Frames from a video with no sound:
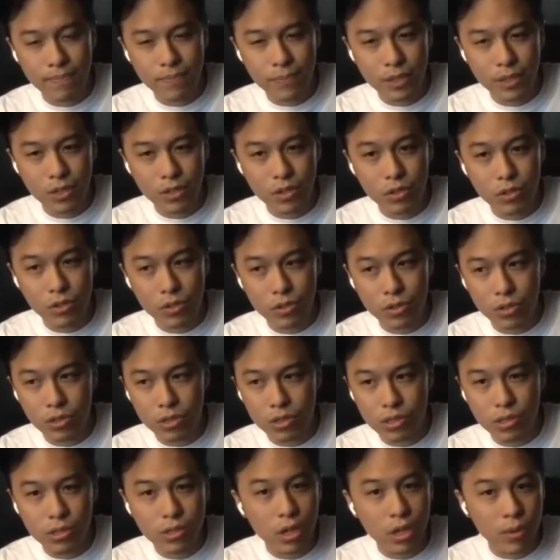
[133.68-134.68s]

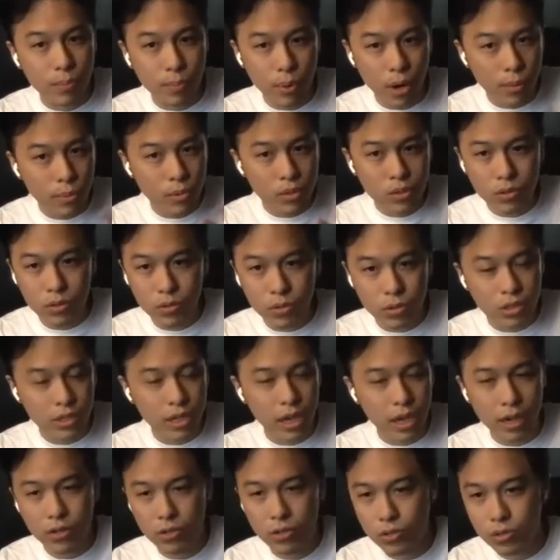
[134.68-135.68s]
you can start primary school,
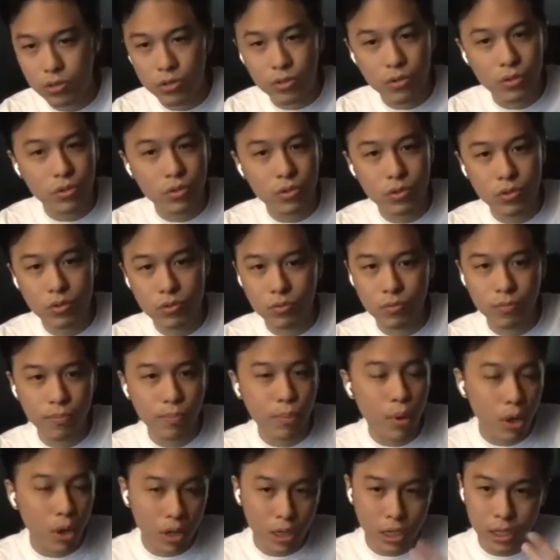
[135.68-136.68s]
secondary school,
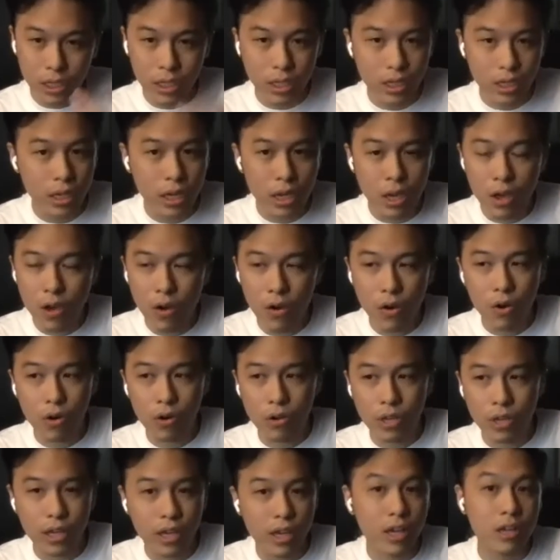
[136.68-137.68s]
poly,
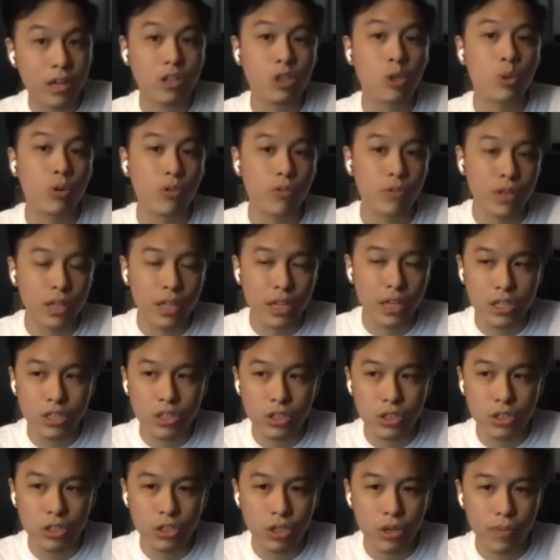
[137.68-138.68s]
or you can get into a
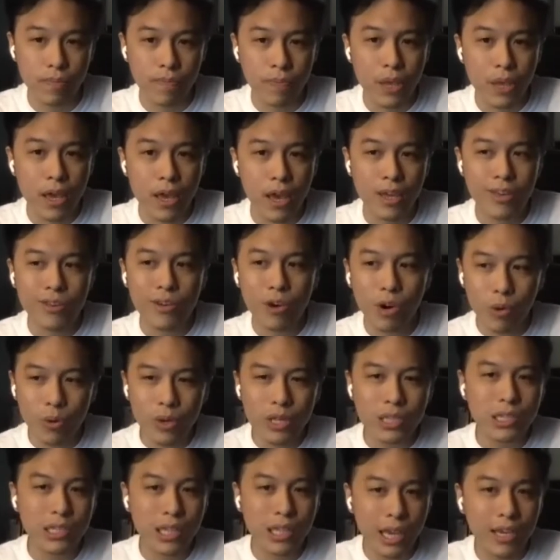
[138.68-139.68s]
relationship, and you
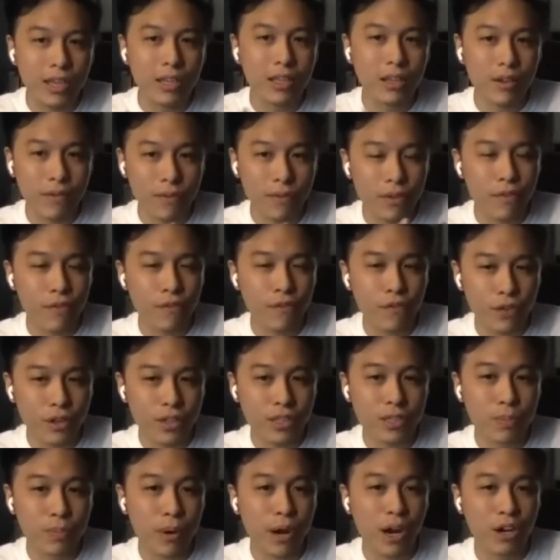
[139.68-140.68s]
always like the
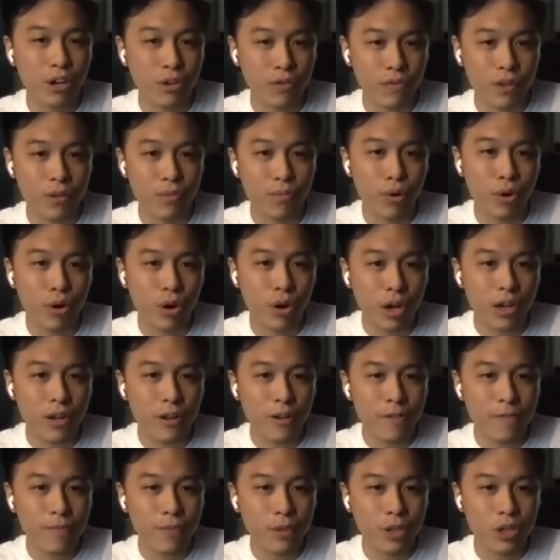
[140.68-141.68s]
first part of it more.
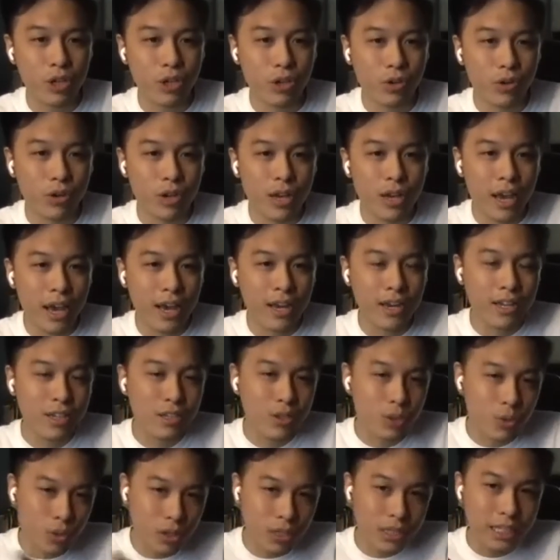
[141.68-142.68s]
And then
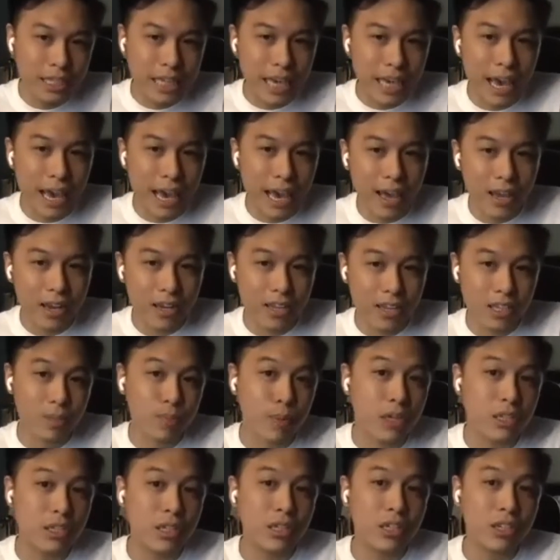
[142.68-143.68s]
towards the end,
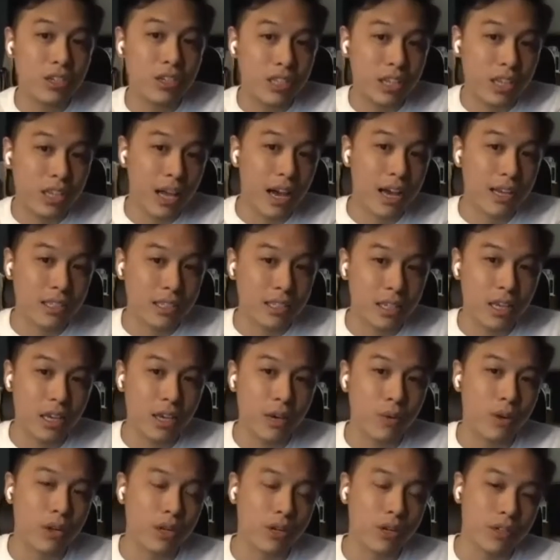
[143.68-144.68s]
especially on the last
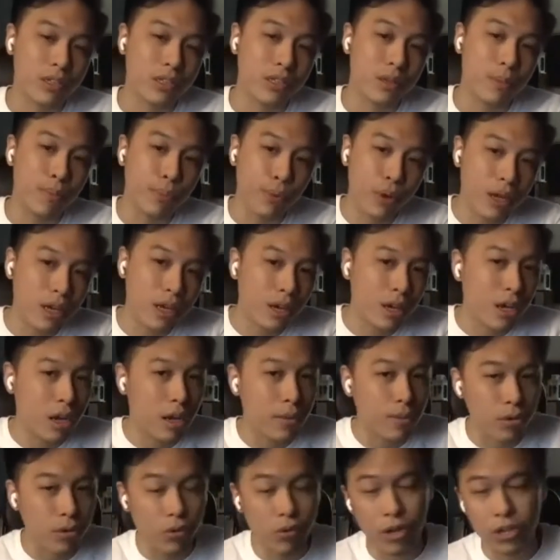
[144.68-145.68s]
day, whether it's the
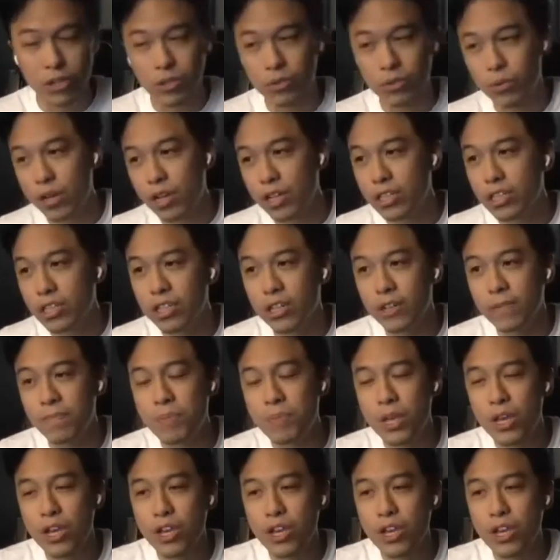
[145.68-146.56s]
breakup or graduation,